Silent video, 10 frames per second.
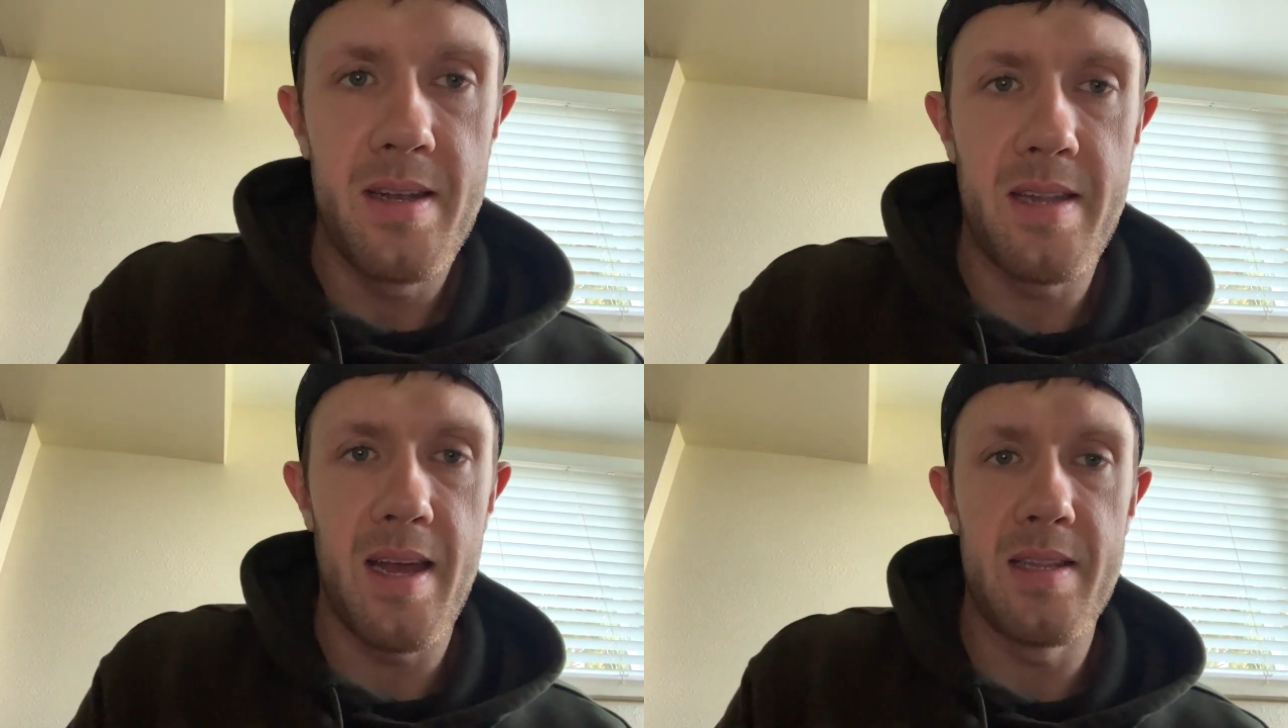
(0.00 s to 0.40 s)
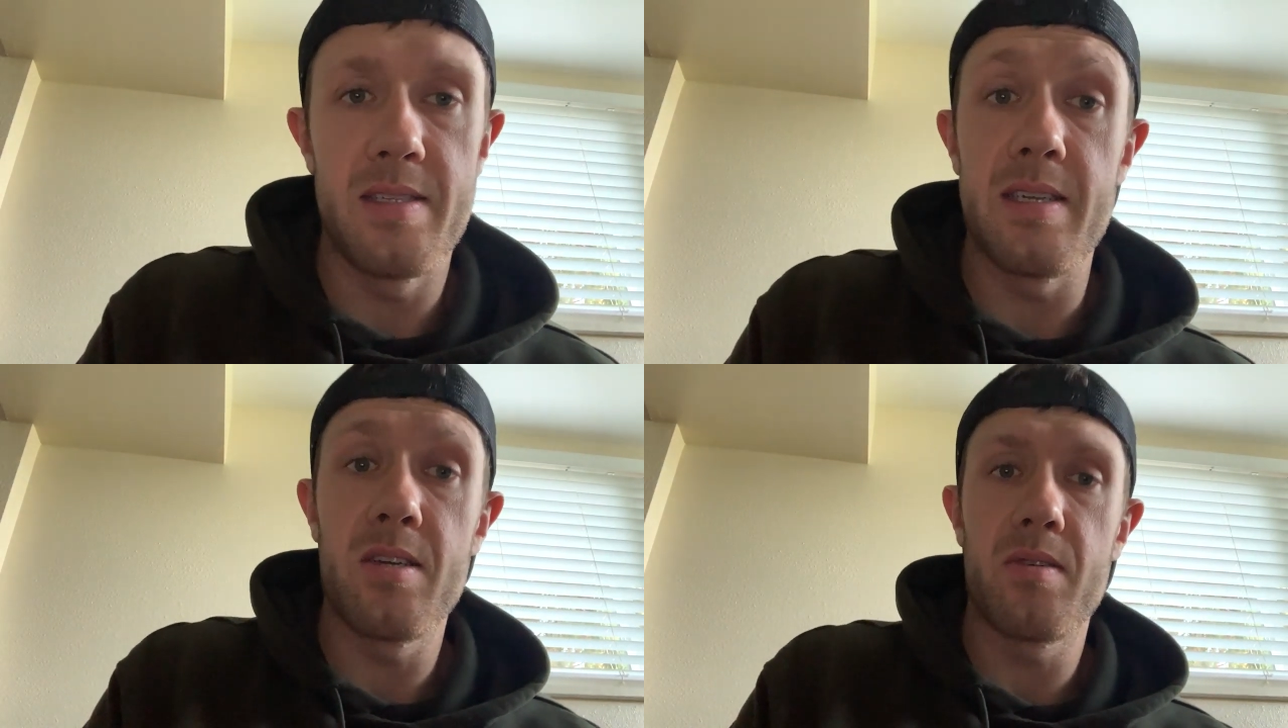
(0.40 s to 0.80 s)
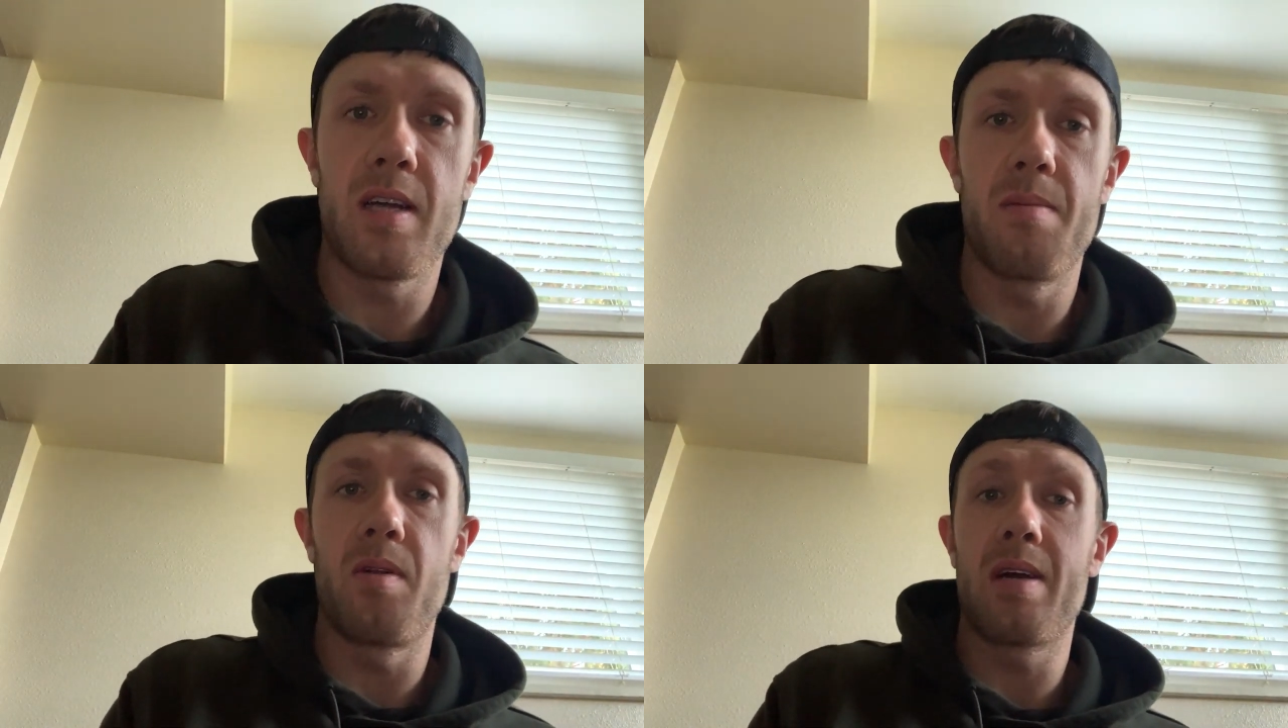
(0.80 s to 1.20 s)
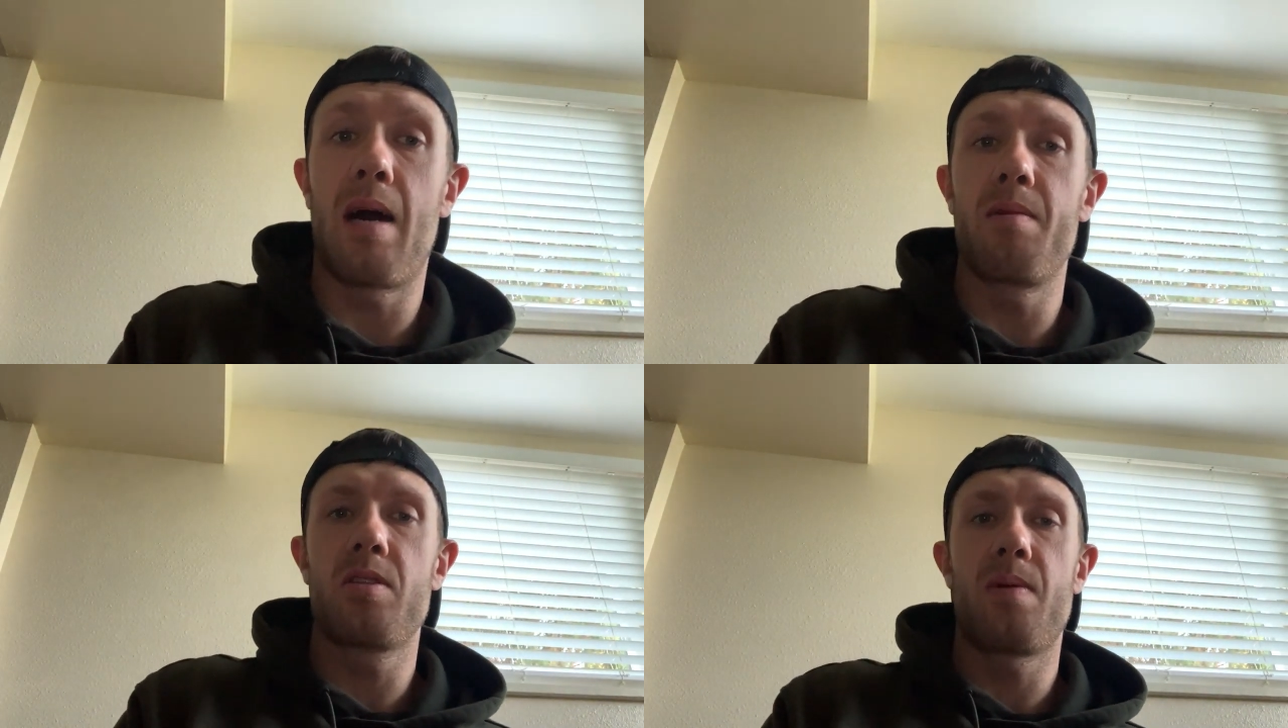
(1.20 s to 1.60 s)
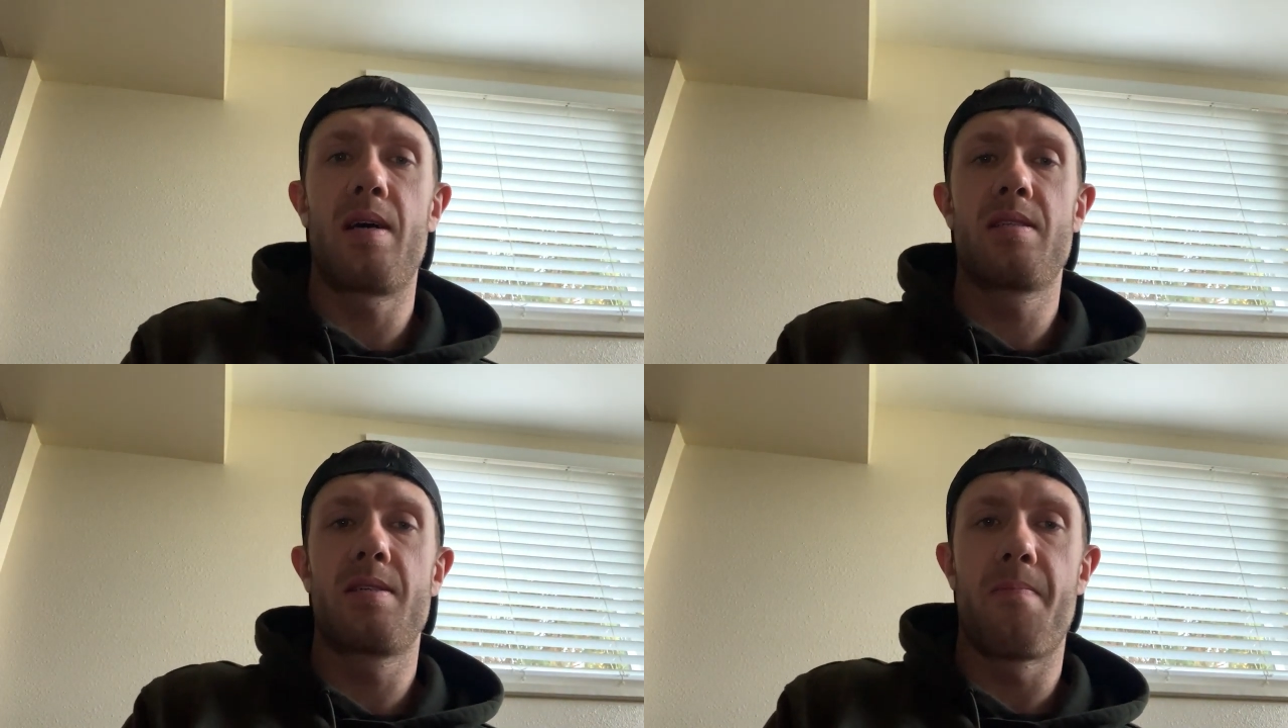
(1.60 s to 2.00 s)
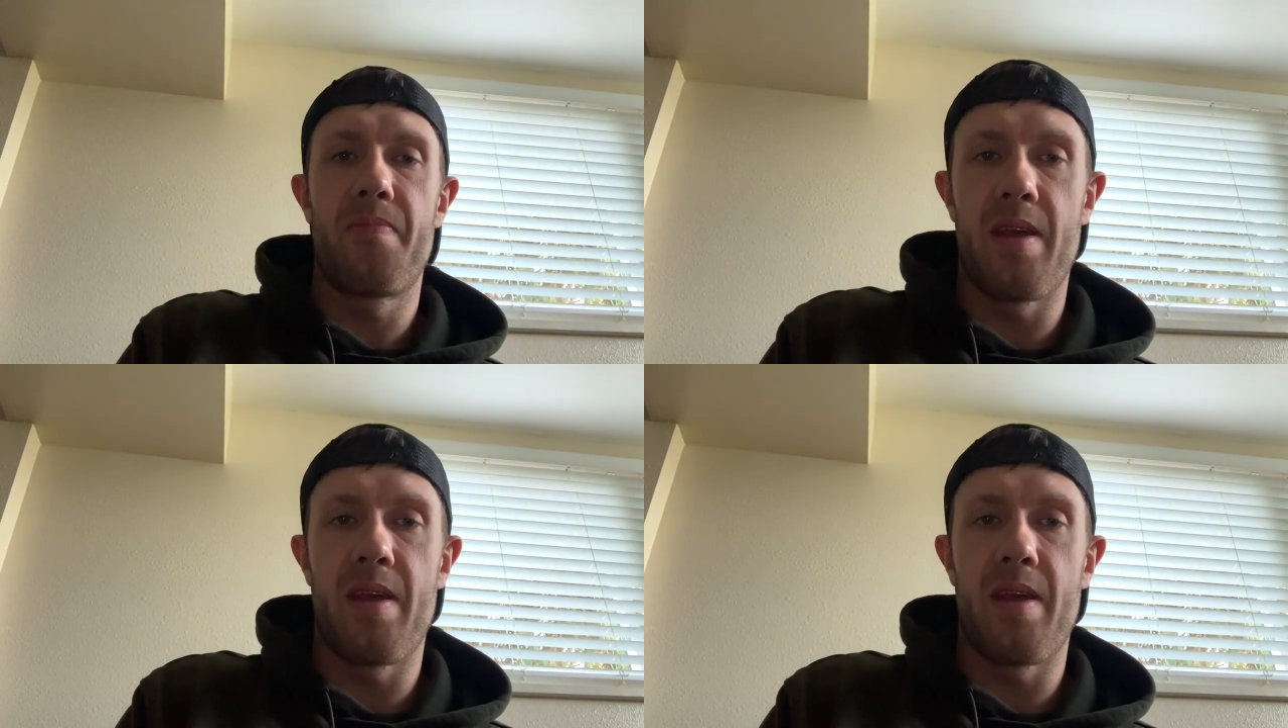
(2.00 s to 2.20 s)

10 single kettlebell goblet squats,